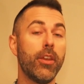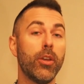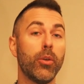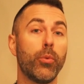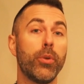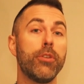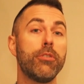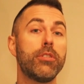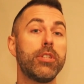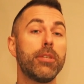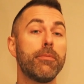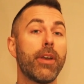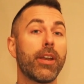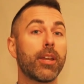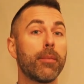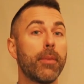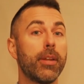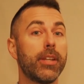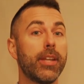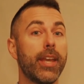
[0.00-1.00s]
We usually
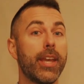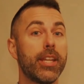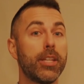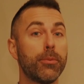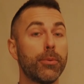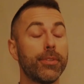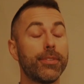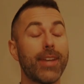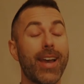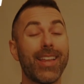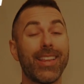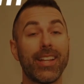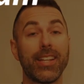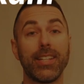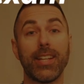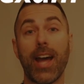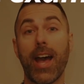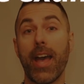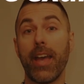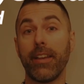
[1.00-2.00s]
recommend annual
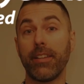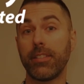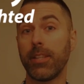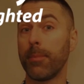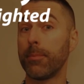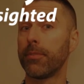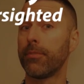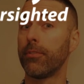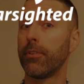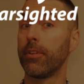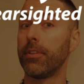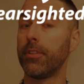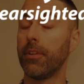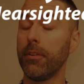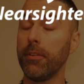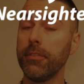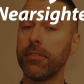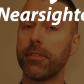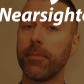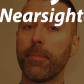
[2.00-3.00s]
dilated eye exams for
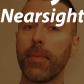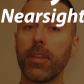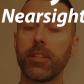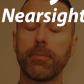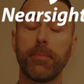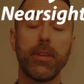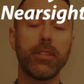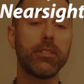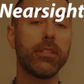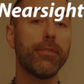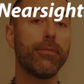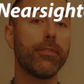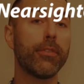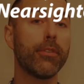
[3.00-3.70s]
adults, especially for